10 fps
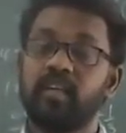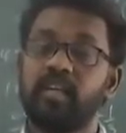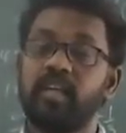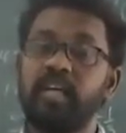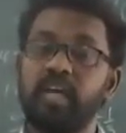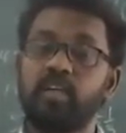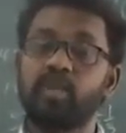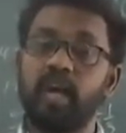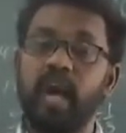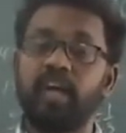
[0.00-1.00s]
In
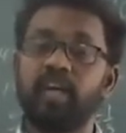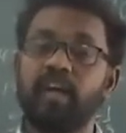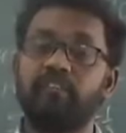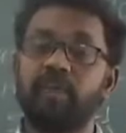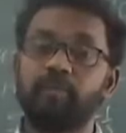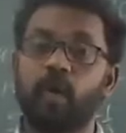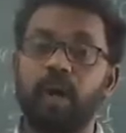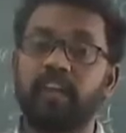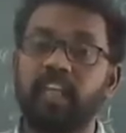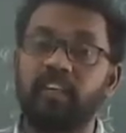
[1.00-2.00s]
each and every
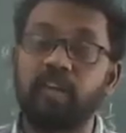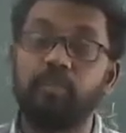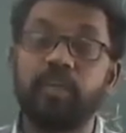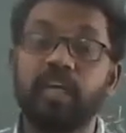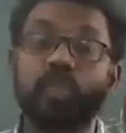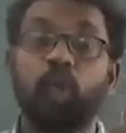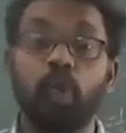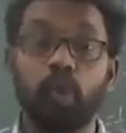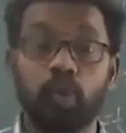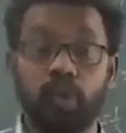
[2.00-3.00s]
point, there will be a
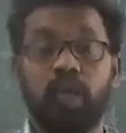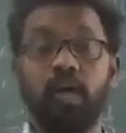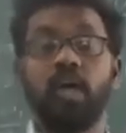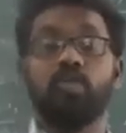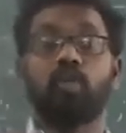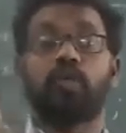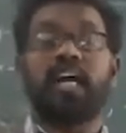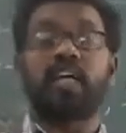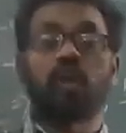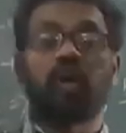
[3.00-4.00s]
solution. So
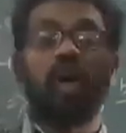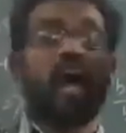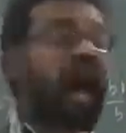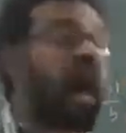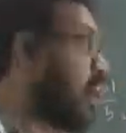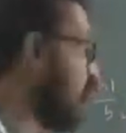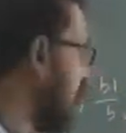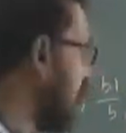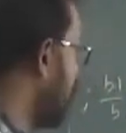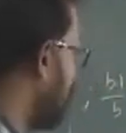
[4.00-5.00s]
that's what
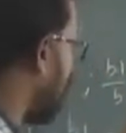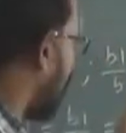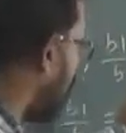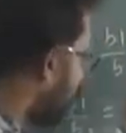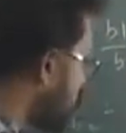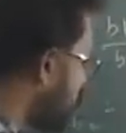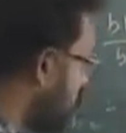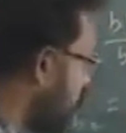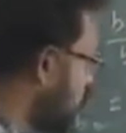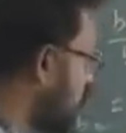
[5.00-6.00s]
unlimited of the
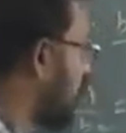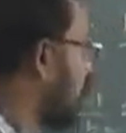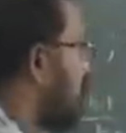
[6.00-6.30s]
solution.